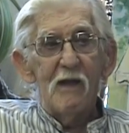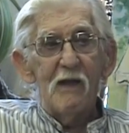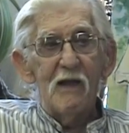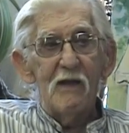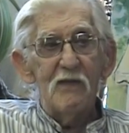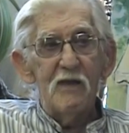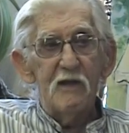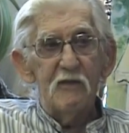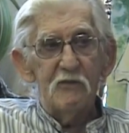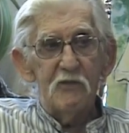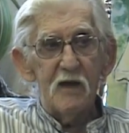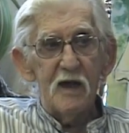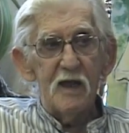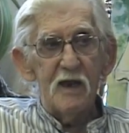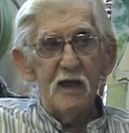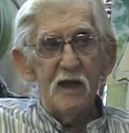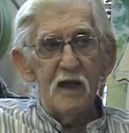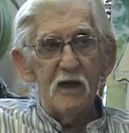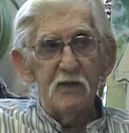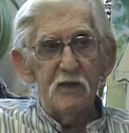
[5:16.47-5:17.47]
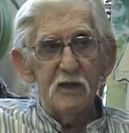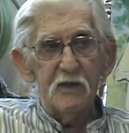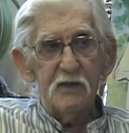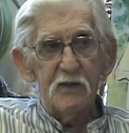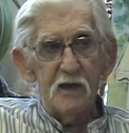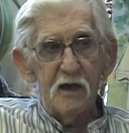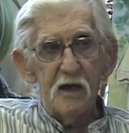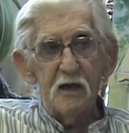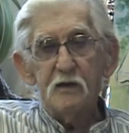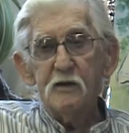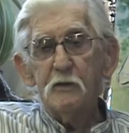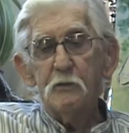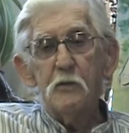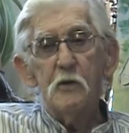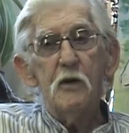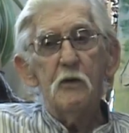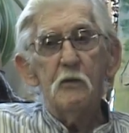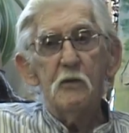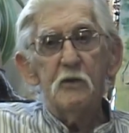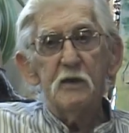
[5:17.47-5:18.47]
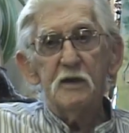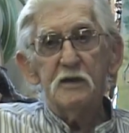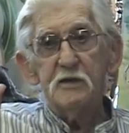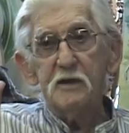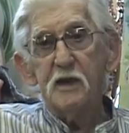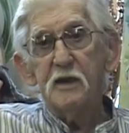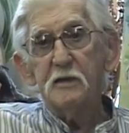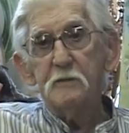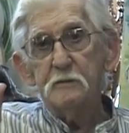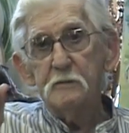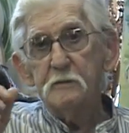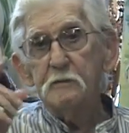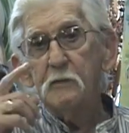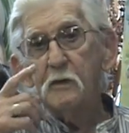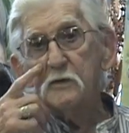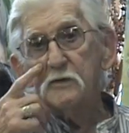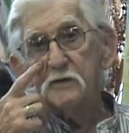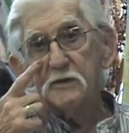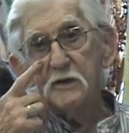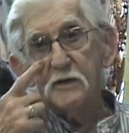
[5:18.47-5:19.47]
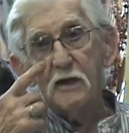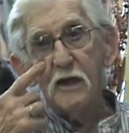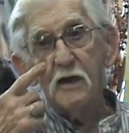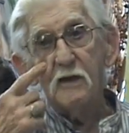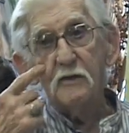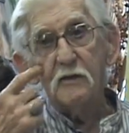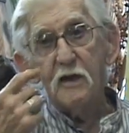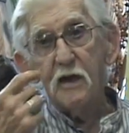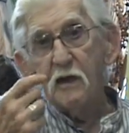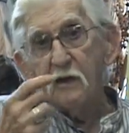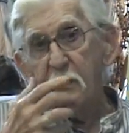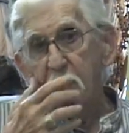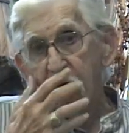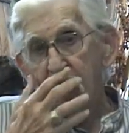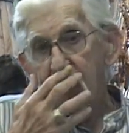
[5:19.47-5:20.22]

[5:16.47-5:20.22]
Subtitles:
And then finally, I think they got to the point where they stayed mostly downtown.